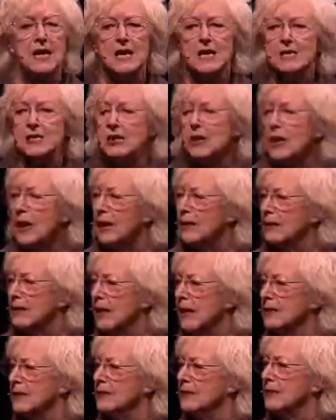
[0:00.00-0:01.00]
So how
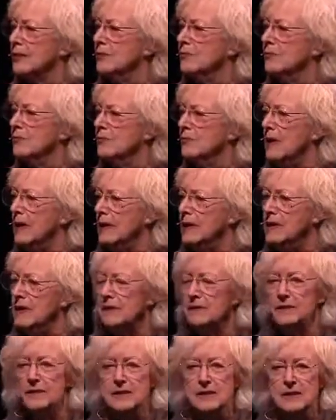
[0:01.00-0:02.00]
can so many
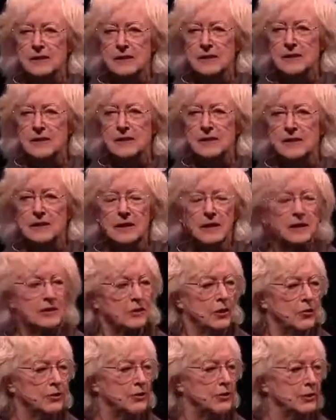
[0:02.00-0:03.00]
of us
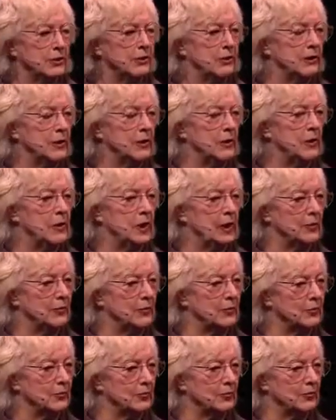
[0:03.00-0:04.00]
know so little about
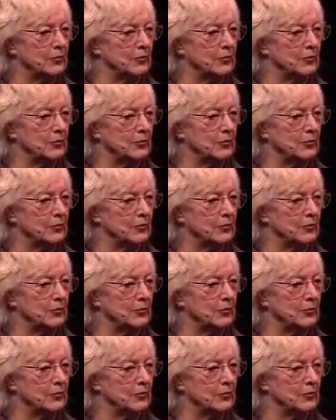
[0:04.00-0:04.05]
him?